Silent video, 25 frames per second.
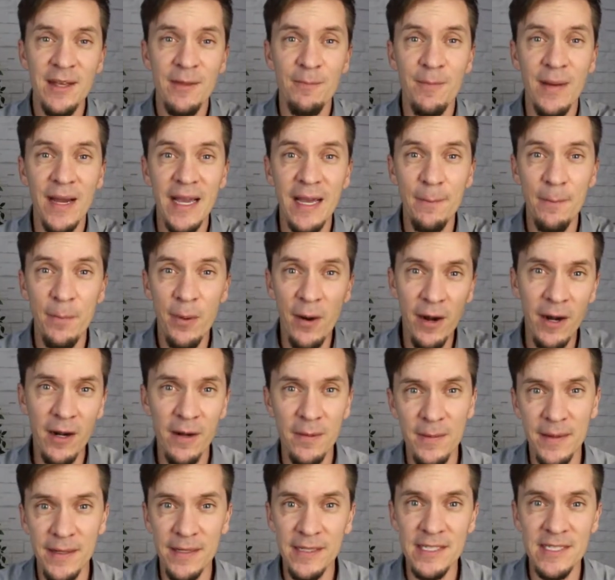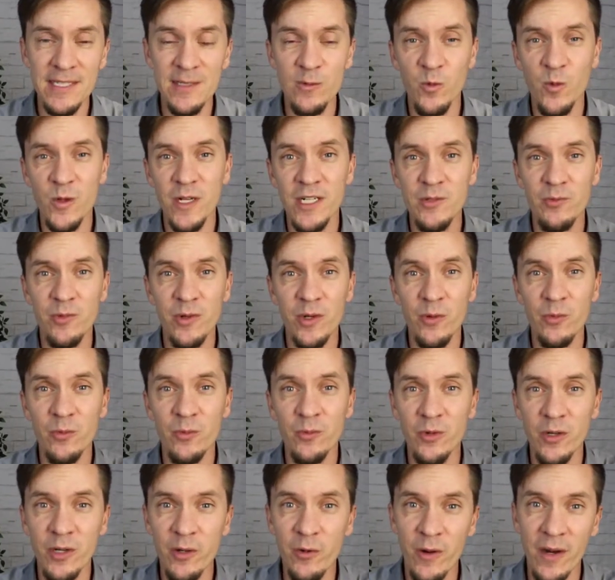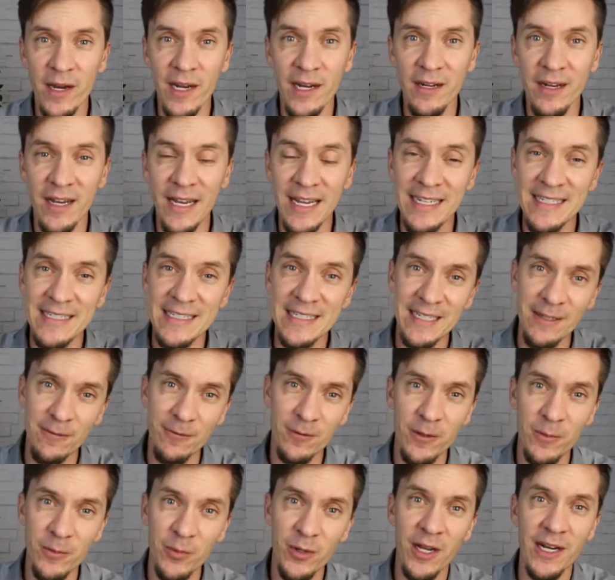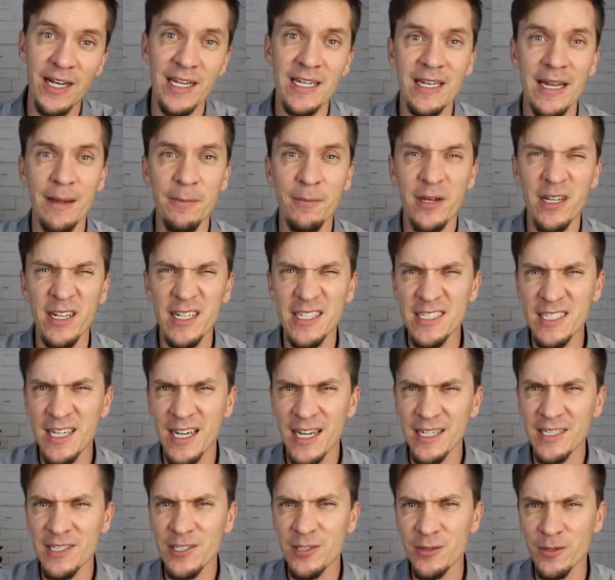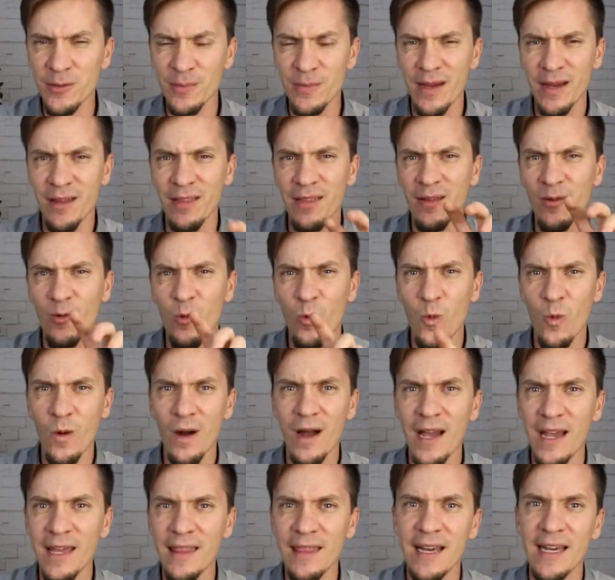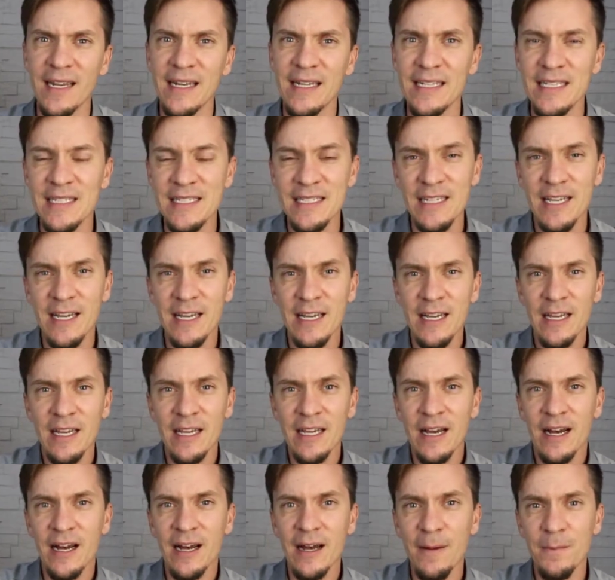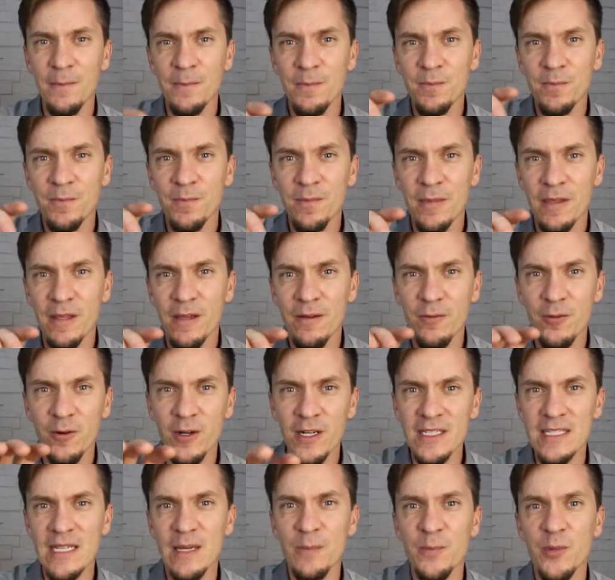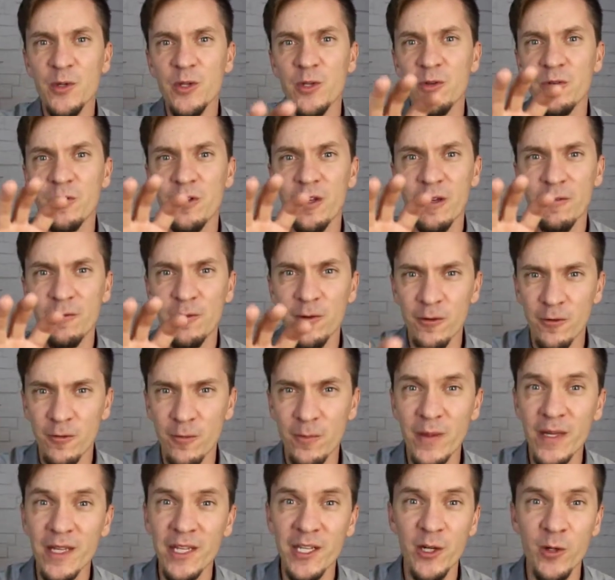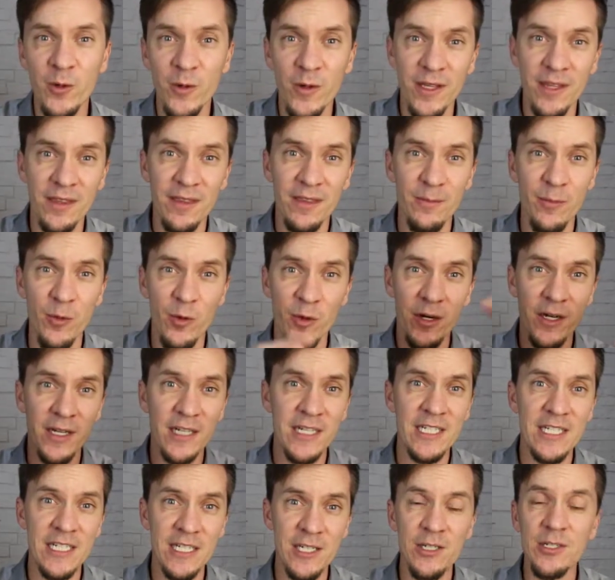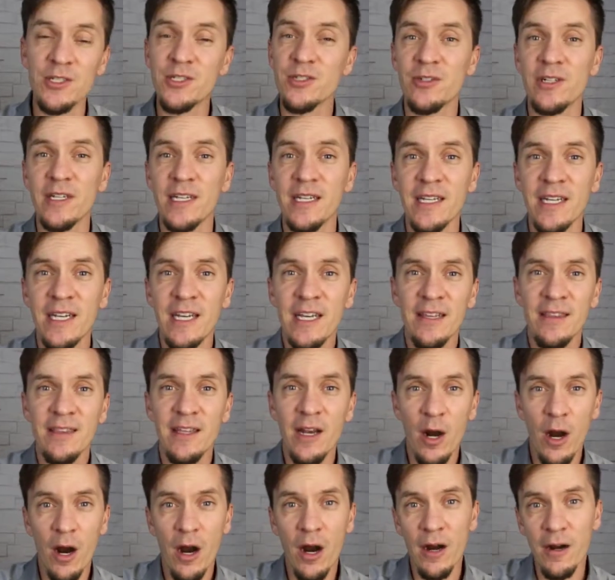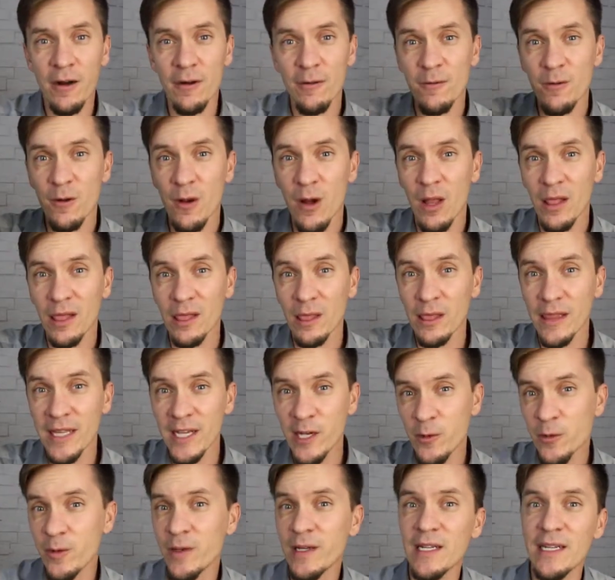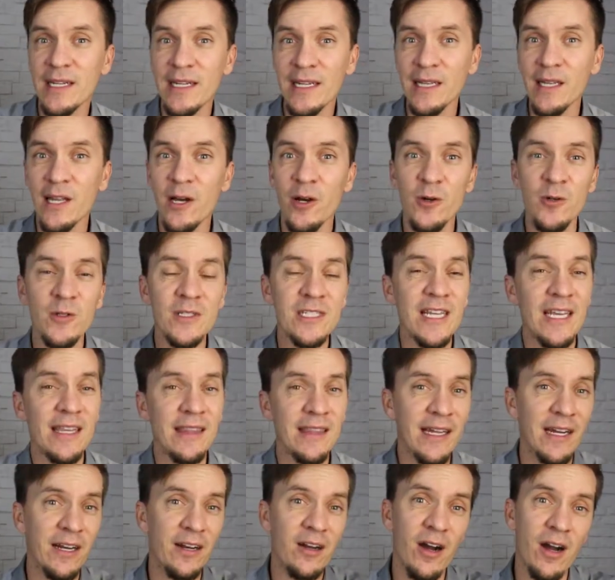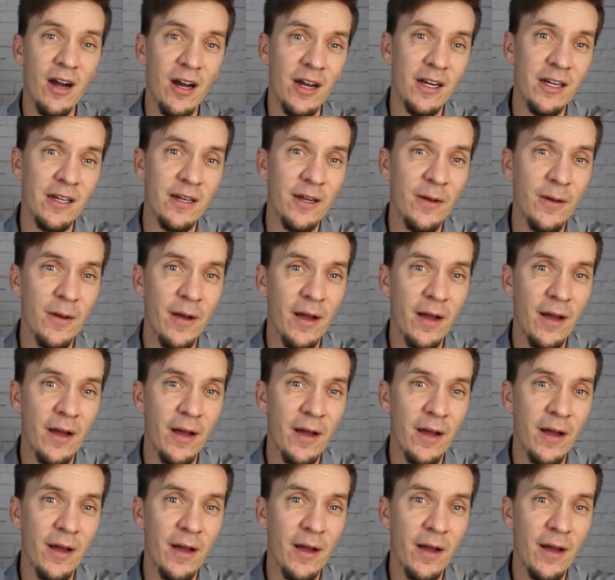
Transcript: my apartments, which require a different product, and I'm going to talk to you about why that is. For example, if you're familiar with the mortgage industry, there are liquidity loans, and there are